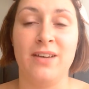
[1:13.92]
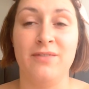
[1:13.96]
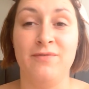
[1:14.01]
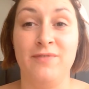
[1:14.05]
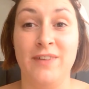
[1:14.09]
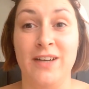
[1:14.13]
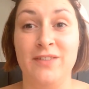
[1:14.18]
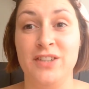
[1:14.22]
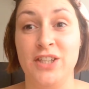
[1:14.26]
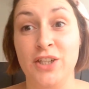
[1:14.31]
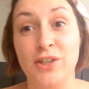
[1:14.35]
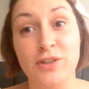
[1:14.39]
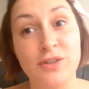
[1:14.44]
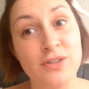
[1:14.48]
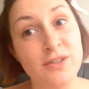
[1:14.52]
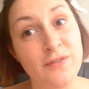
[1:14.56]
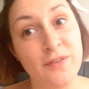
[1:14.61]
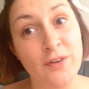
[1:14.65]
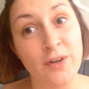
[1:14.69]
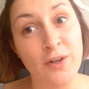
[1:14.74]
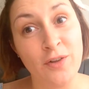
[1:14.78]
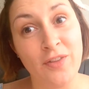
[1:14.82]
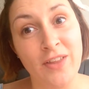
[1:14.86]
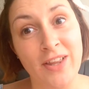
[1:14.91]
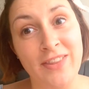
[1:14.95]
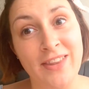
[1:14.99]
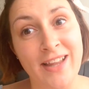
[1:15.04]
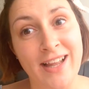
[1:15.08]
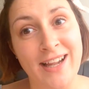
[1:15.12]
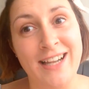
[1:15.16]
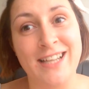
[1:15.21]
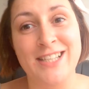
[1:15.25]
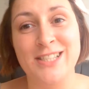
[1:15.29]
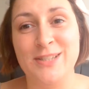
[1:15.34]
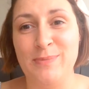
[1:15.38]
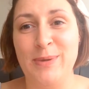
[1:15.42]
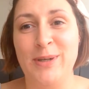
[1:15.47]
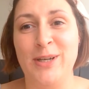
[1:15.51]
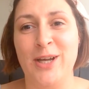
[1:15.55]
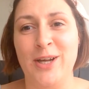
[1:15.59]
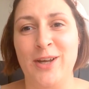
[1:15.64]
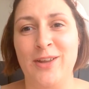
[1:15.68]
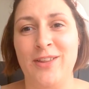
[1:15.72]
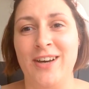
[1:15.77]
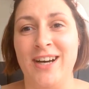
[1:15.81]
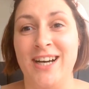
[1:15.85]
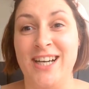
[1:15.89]
found it useful, then that lets me
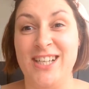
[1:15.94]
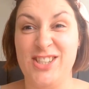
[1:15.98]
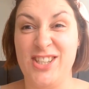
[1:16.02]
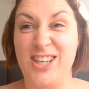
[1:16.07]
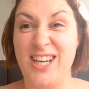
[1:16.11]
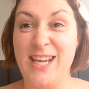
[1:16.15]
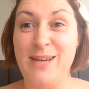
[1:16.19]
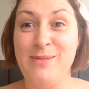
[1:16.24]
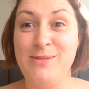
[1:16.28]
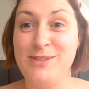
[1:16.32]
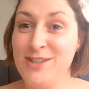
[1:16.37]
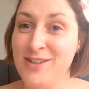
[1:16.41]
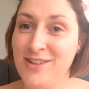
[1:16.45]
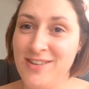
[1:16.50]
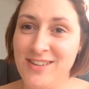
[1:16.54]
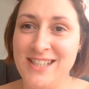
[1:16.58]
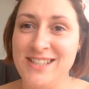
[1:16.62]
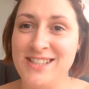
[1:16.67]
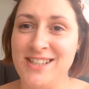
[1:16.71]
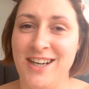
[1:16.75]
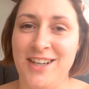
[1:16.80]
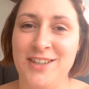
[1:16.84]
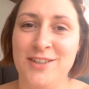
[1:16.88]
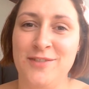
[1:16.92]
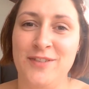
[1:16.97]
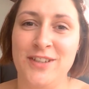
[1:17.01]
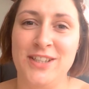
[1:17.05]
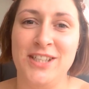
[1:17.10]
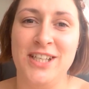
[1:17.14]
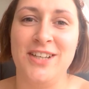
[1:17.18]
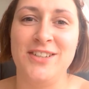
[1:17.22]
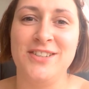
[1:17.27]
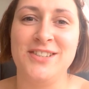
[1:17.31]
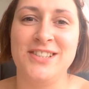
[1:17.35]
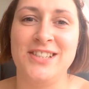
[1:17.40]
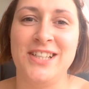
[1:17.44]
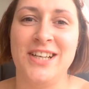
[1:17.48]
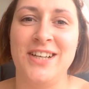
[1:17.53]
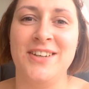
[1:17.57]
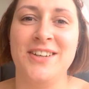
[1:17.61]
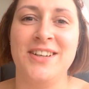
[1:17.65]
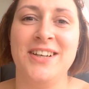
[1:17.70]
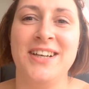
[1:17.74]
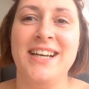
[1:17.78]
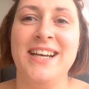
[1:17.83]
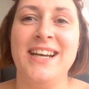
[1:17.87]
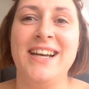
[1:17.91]
know that I should keep doing these kind of videos. So
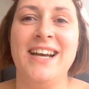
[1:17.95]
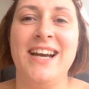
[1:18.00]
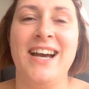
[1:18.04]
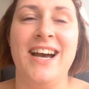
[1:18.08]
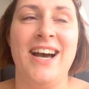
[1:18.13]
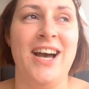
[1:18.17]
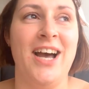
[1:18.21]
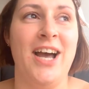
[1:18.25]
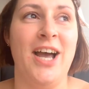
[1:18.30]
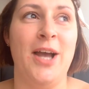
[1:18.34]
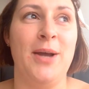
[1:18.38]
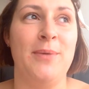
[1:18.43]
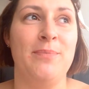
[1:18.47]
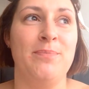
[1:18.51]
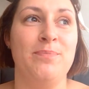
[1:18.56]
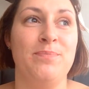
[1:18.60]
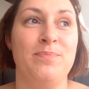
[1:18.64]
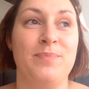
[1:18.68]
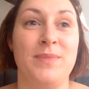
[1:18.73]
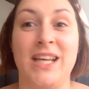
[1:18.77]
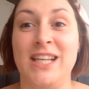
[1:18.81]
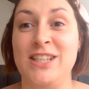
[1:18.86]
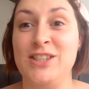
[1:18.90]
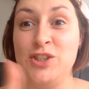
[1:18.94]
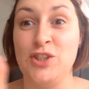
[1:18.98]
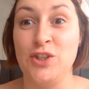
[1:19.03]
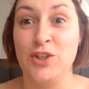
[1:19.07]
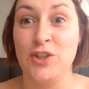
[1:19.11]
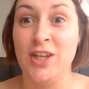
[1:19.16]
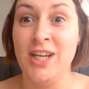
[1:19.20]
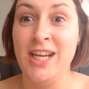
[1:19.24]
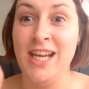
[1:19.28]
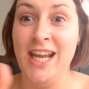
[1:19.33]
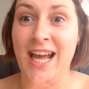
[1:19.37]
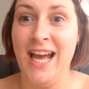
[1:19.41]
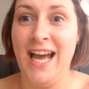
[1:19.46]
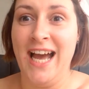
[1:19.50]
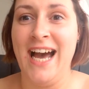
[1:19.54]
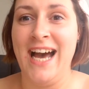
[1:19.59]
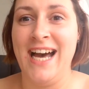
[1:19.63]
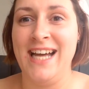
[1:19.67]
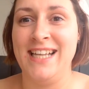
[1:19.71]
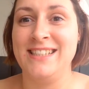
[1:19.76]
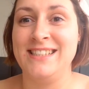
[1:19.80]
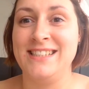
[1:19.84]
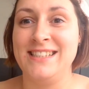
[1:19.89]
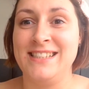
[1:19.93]
enjoy,
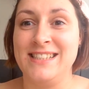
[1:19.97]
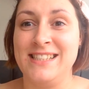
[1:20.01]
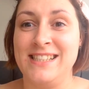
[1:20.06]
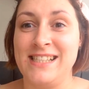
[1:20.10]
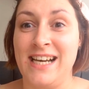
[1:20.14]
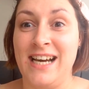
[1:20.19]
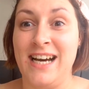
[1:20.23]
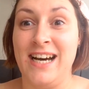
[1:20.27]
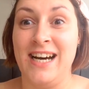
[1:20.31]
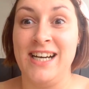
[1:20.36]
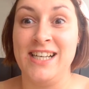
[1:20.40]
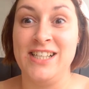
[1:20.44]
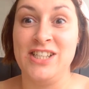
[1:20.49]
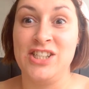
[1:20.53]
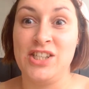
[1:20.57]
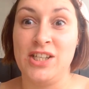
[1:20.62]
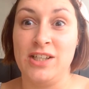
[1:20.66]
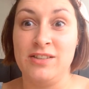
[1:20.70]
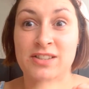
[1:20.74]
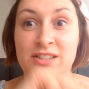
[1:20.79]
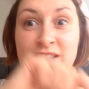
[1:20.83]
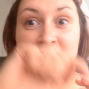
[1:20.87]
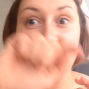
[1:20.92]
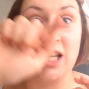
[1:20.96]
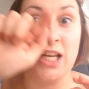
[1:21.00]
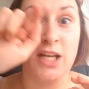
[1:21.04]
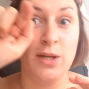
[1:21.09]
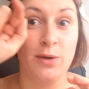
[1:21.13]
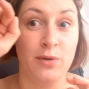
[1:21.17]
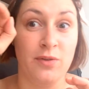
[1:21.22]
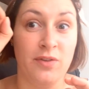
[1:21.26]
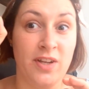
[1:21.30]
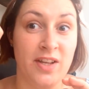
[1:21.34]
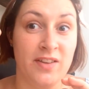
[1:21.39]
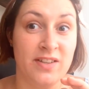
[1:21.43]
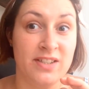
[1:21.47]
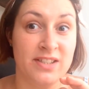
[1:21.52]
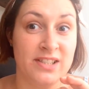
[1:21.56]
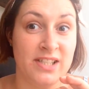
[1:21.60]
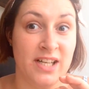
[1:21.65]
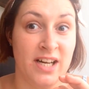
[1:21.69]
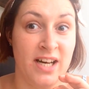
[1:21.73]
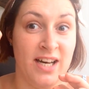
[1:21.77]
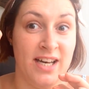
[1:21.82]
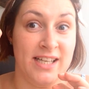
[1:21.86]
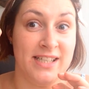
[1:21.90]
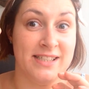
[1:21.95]
and I shall see you on the other
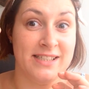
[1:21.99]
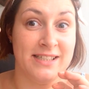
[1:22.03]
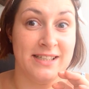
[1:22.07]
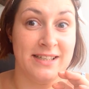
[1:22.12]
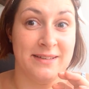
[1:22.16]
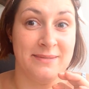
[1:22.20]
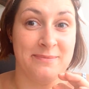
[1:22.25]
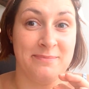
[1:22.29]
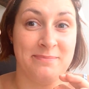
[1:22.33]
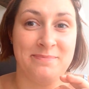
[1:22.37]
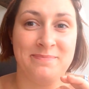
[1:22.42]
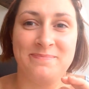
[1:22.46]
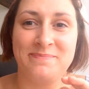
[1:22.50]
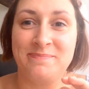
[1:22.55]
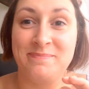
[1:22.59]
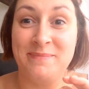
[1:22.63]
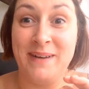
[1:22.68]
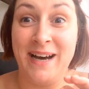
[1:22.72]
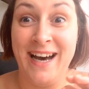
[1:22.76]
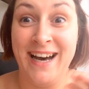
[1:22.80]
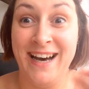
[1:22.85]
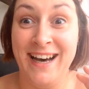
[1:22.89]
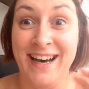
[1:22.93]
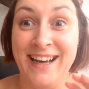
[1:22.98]
side. Bye.